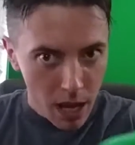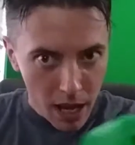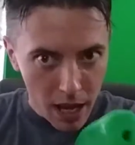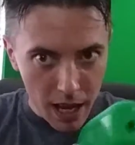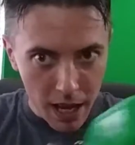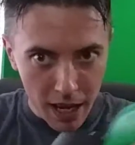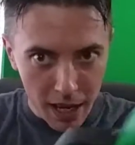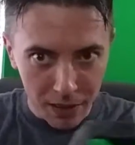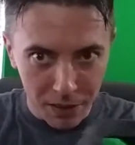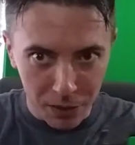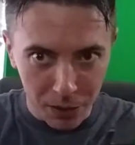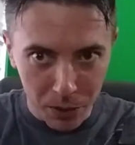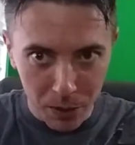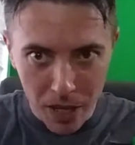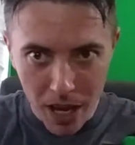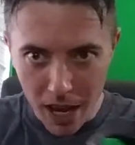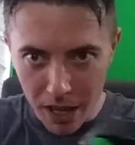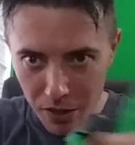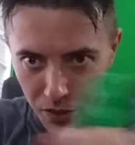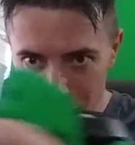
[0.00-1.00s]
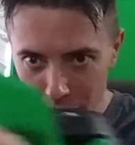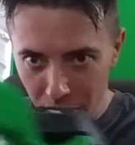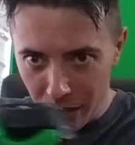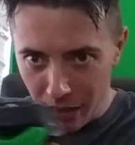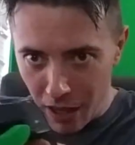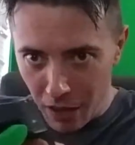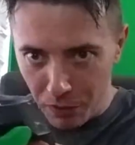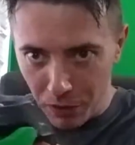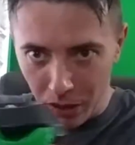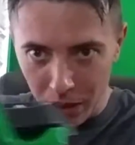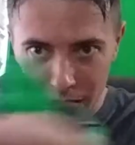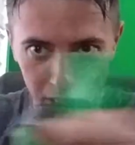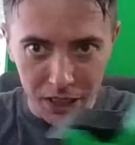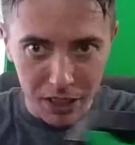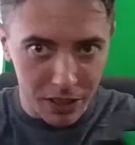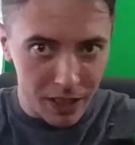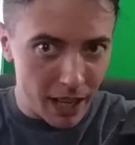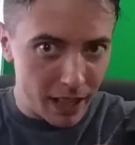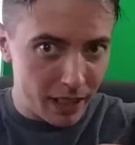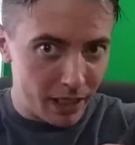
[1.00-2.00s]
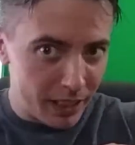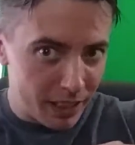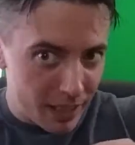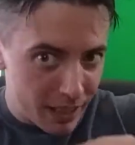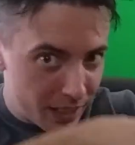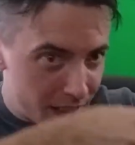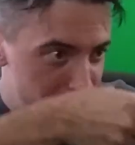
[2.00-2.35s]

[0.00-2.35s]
And so yeah, you can definitely just kind of like get